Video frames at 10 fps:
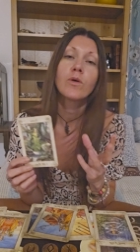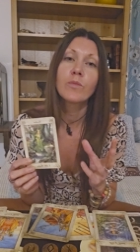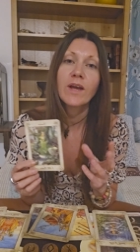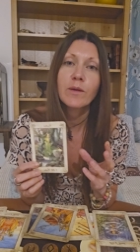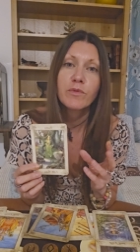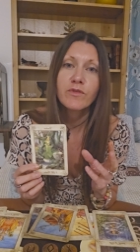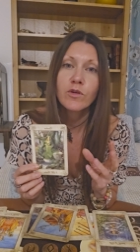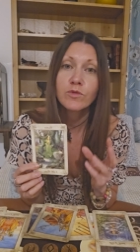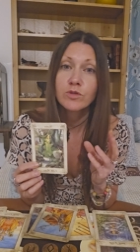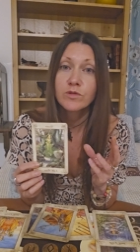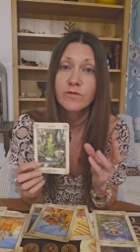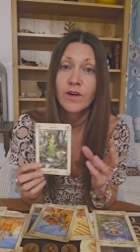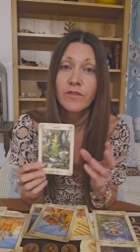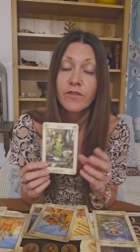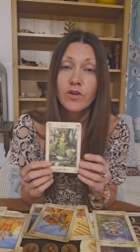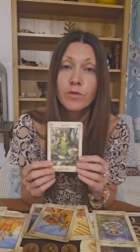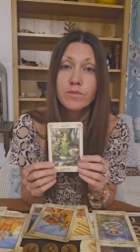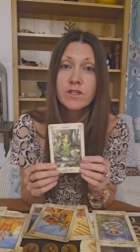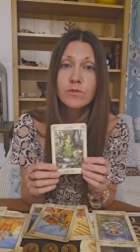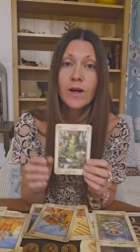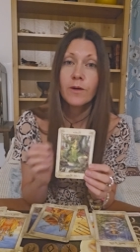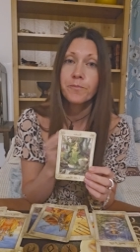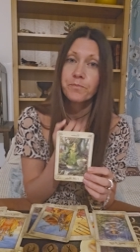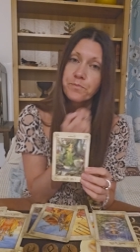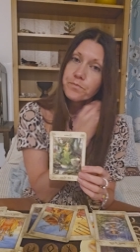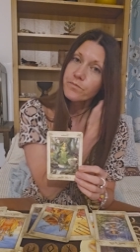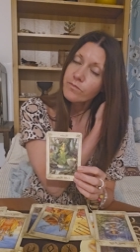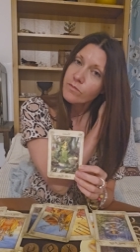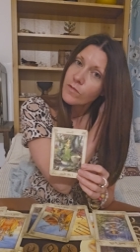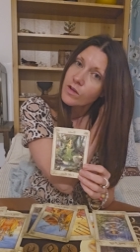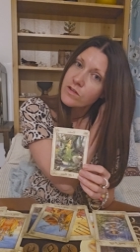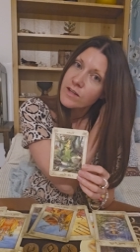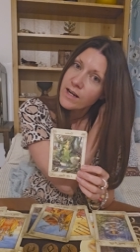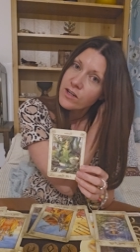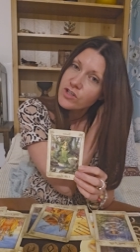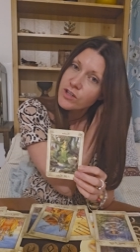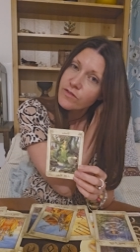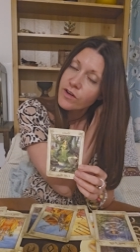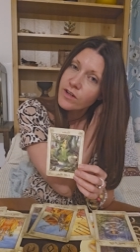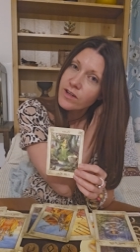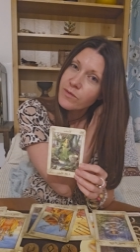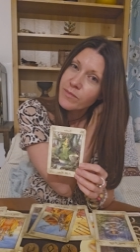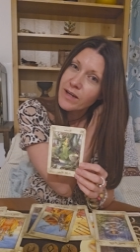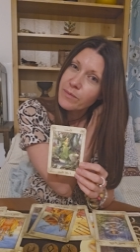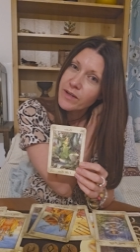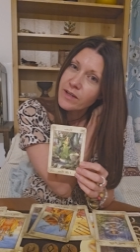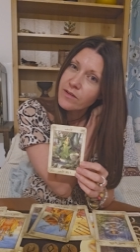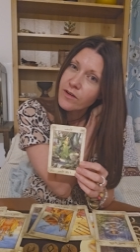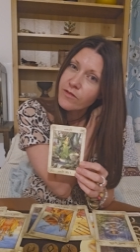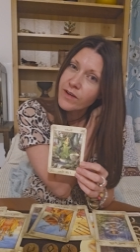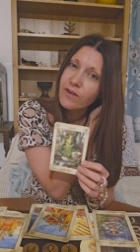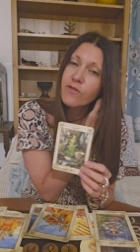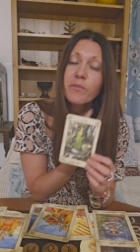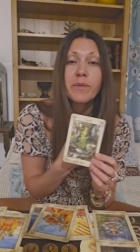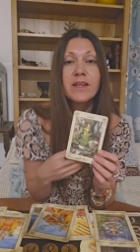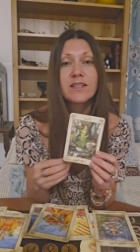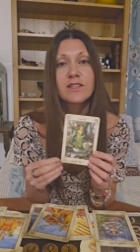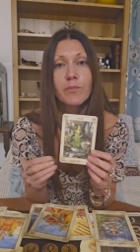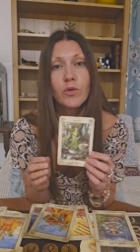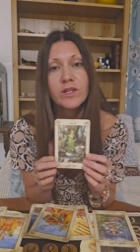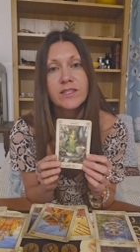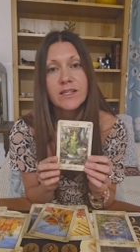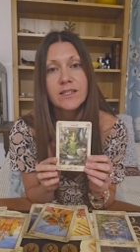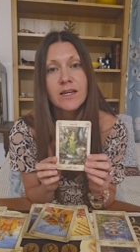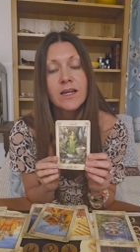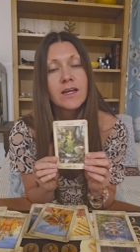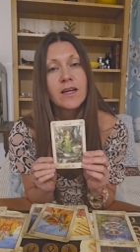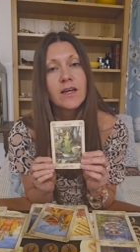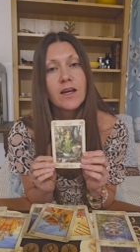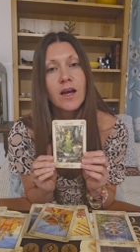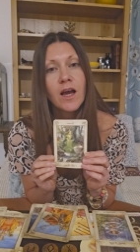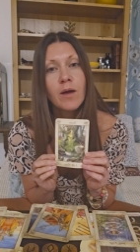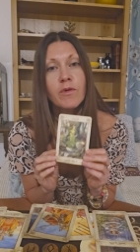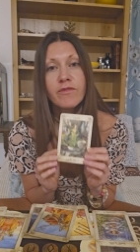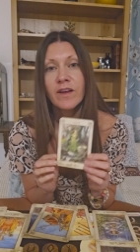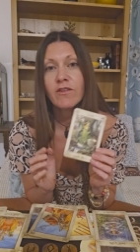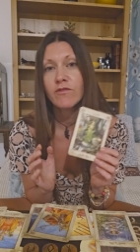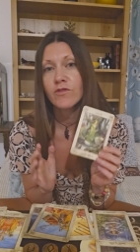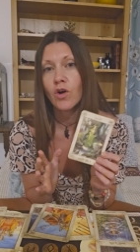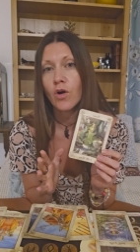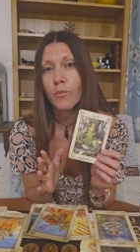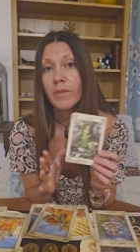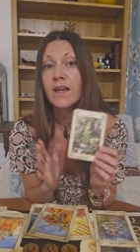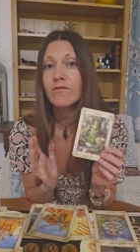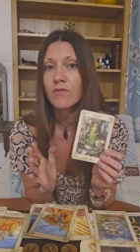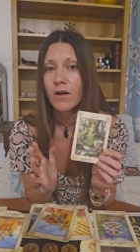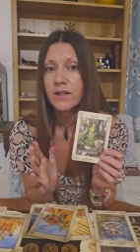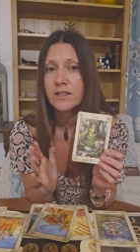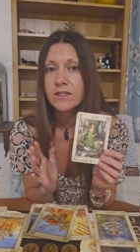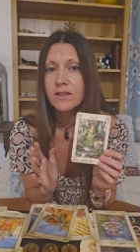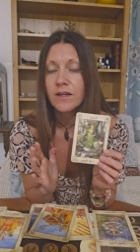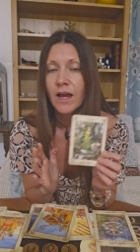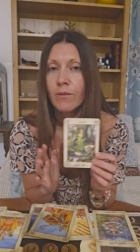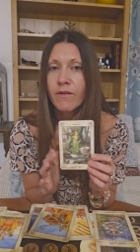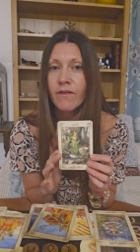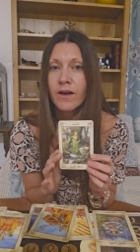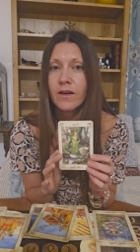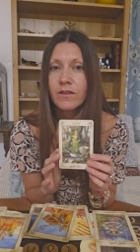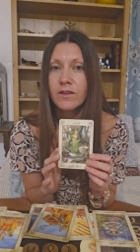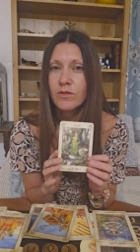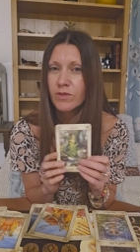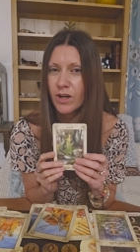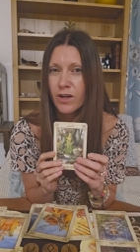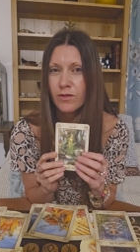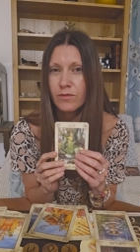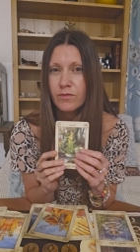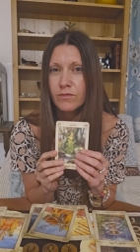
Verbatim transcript: one we had before, which was the Five of Cups as well. There's an energy of like maybe a fear of being disappointed, um, a fear of not being right. However, you know